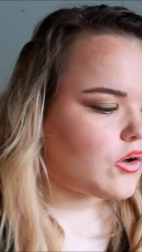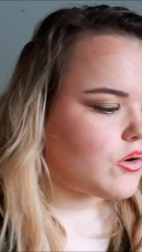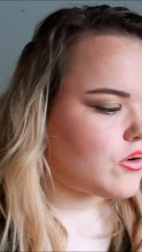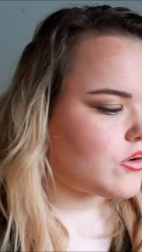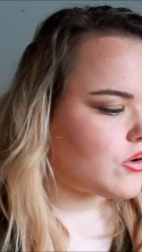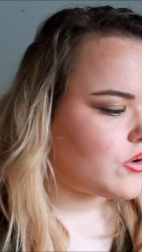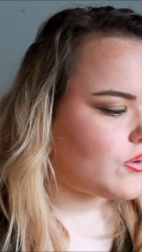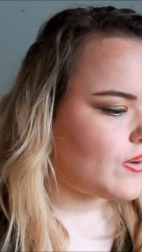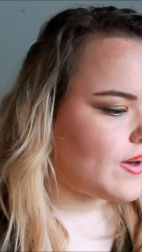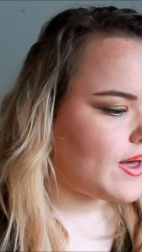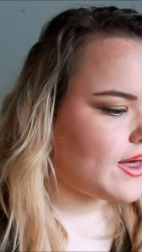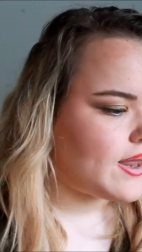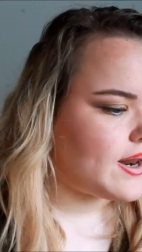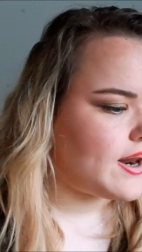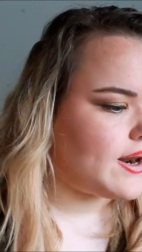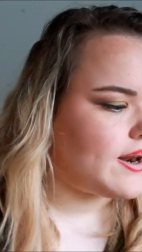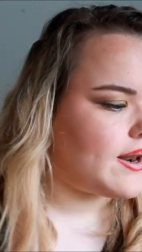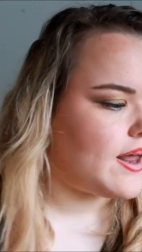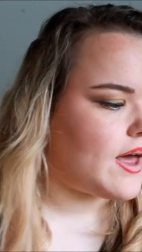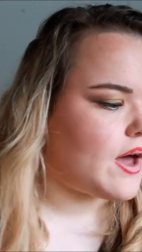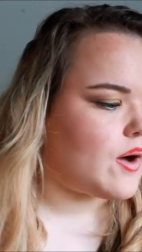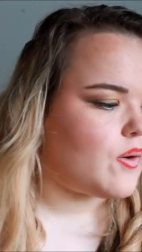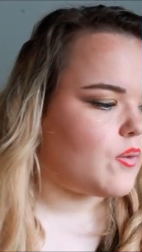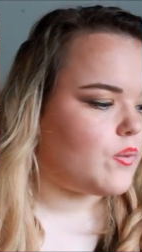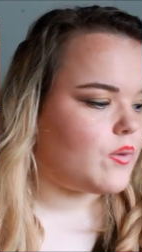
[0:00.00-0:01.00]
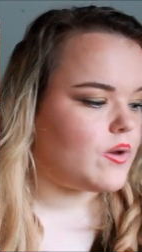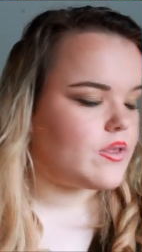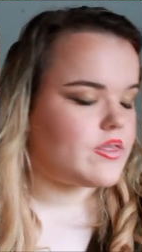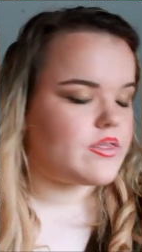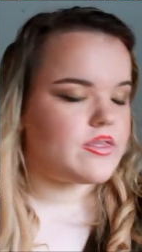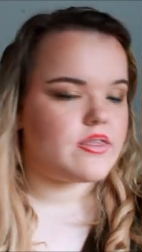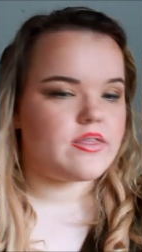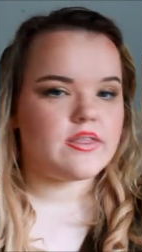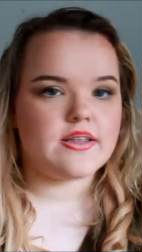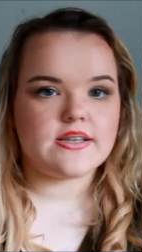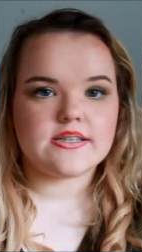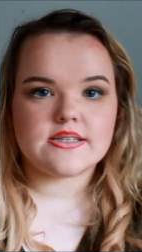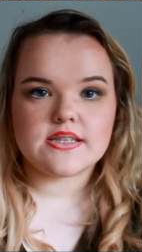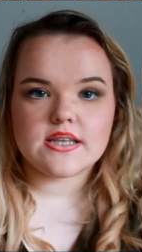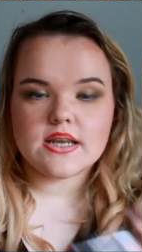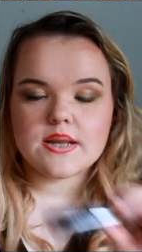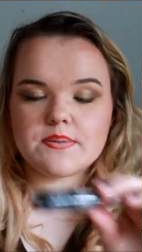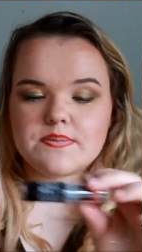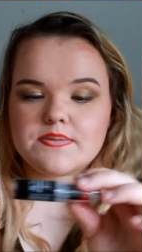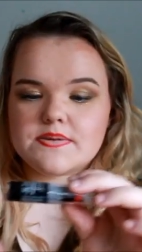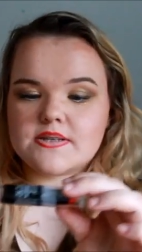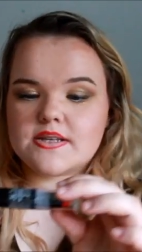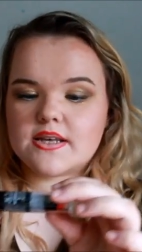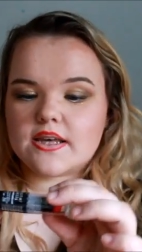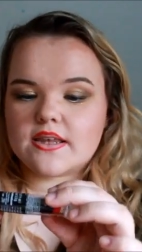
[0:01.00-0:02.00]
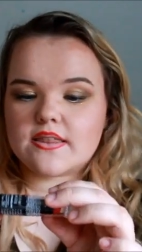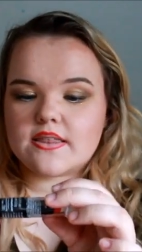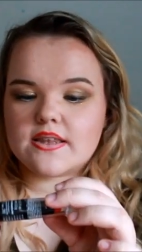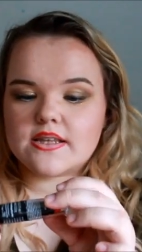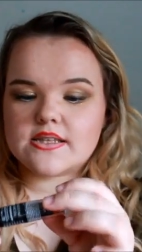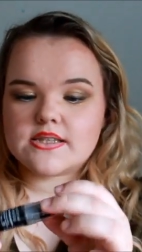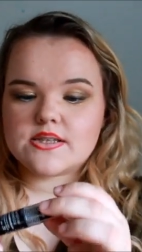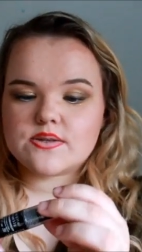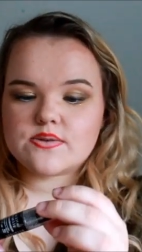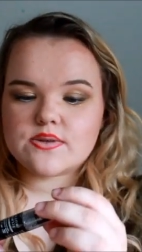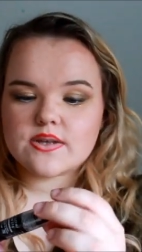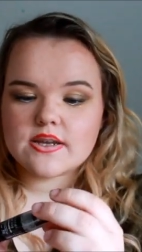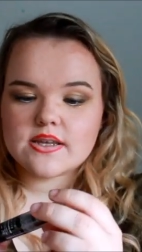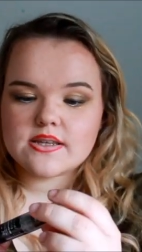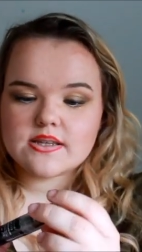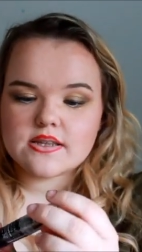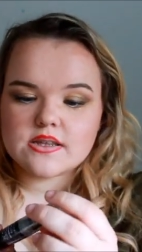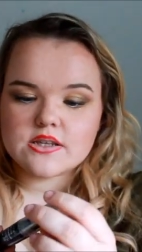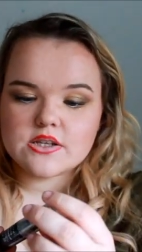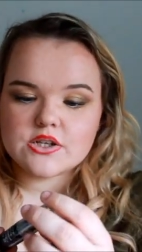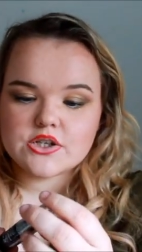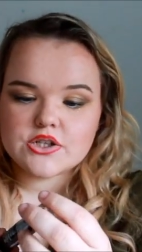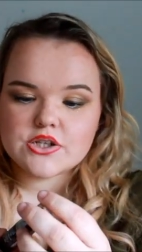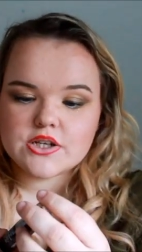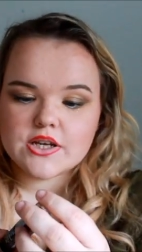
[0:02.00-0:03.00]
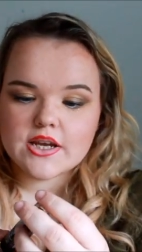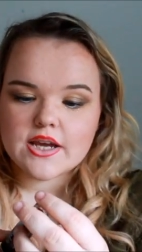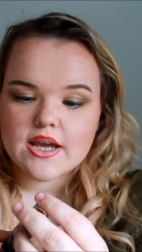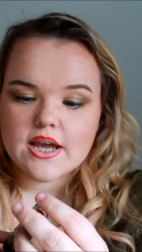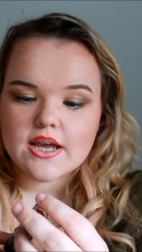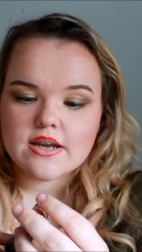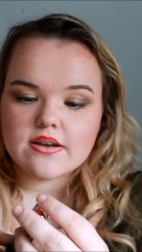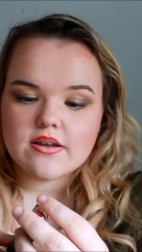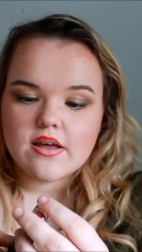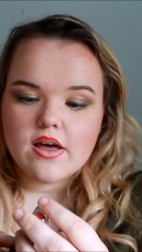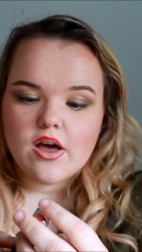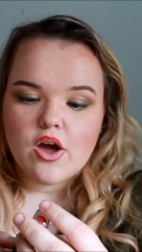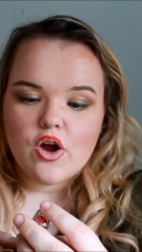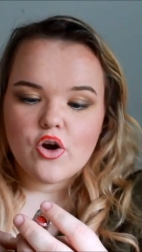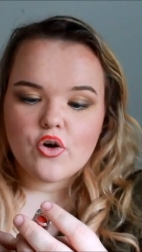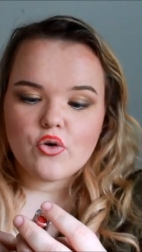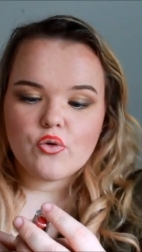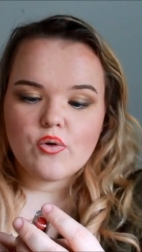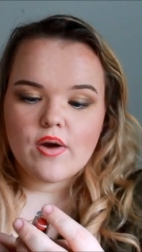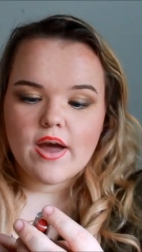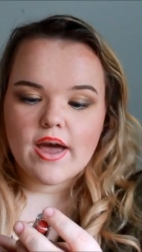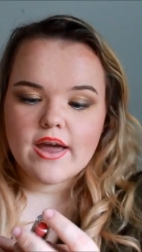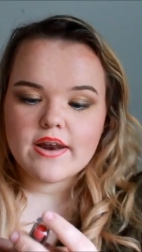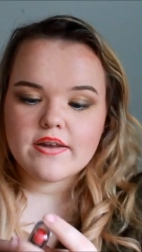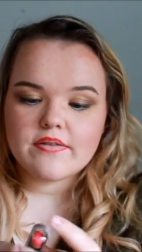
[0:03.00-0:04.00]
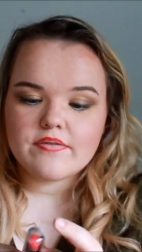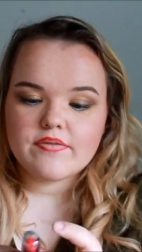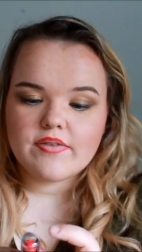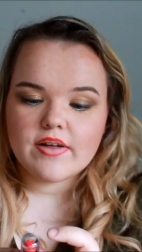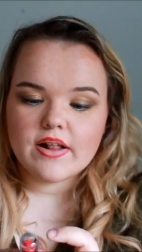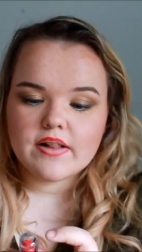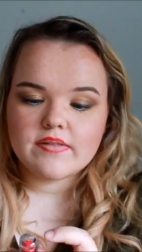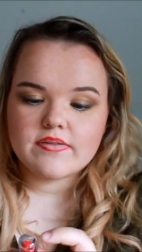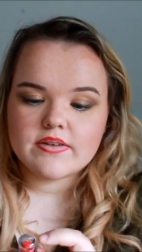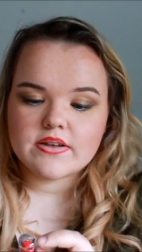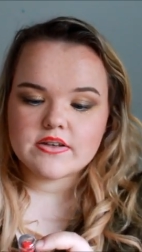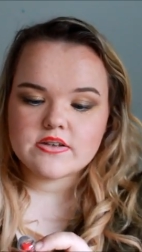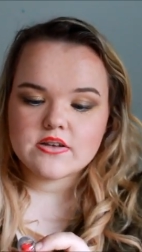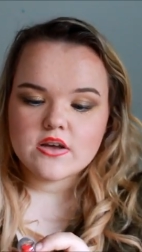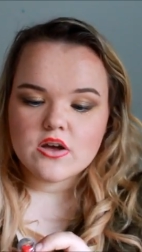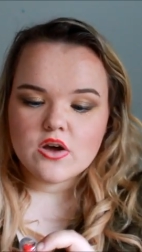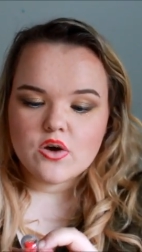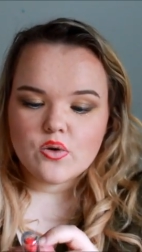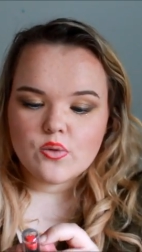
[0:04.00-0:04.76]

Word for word: I'm gonna go ahead and now with this lipstick. This is in the shade Red Velvet,